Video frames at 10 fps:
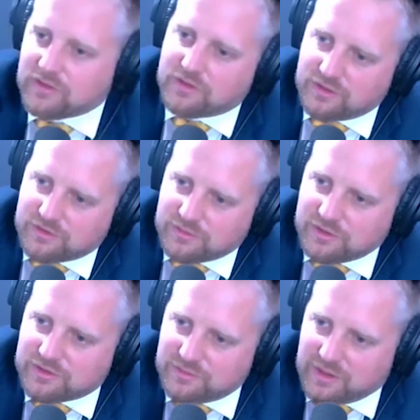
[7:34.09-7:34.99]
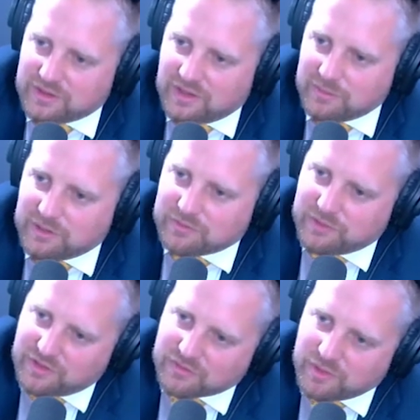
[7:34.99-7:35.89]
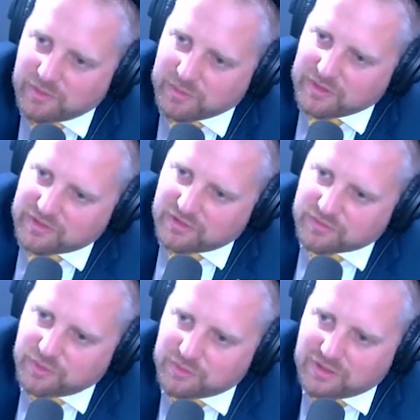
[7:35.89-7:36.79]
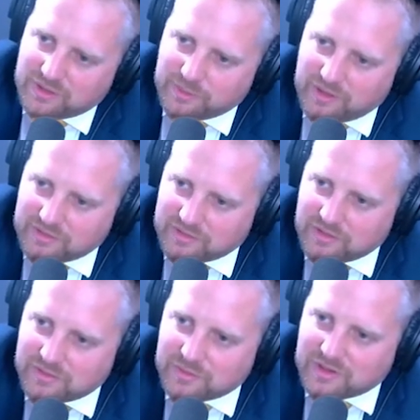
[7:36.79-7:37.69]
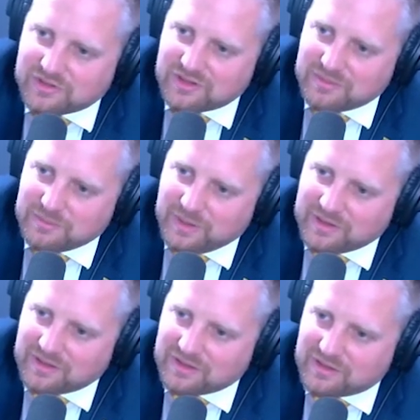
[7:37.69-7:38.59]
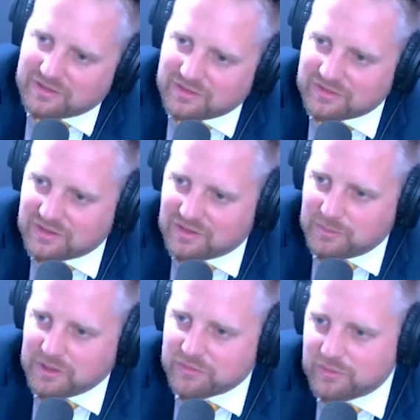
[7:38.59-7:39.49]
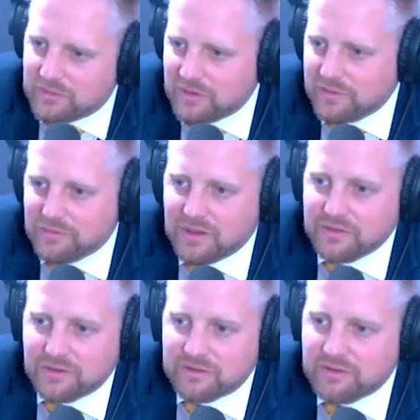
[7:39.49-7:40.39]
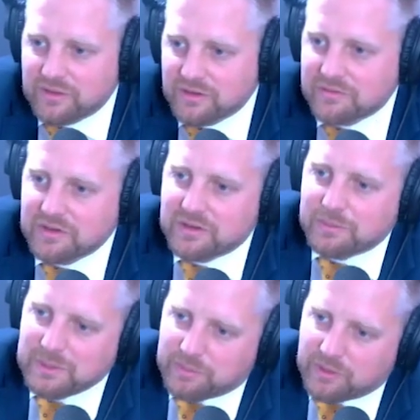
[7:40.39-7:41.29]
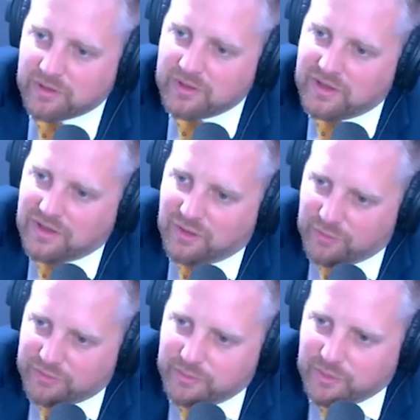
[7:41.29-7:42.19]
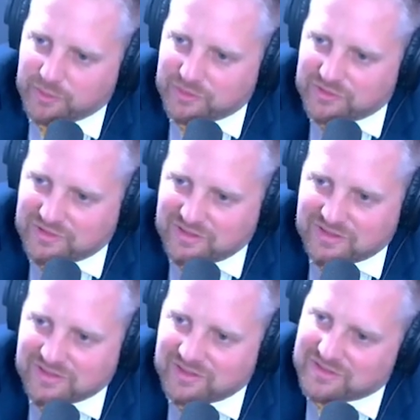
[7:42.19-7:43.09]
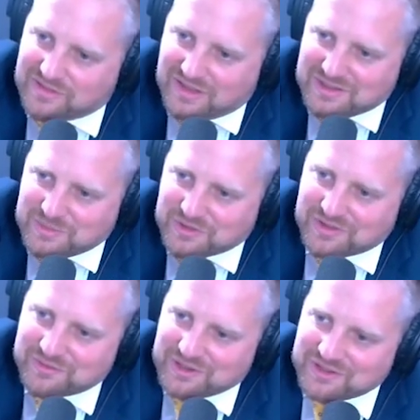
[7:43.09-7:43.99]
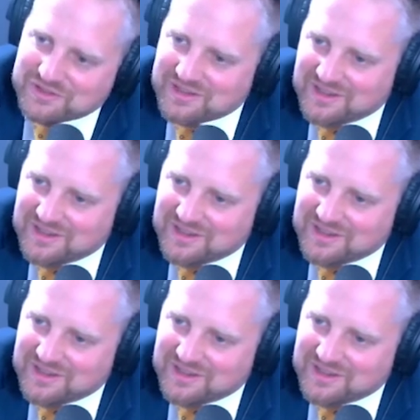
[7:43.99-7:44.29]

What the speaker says: situation right now. But that's why we're building this floating Liberland. We're actually making this settlement for roughly 120 people on the boats. It's 90% finished.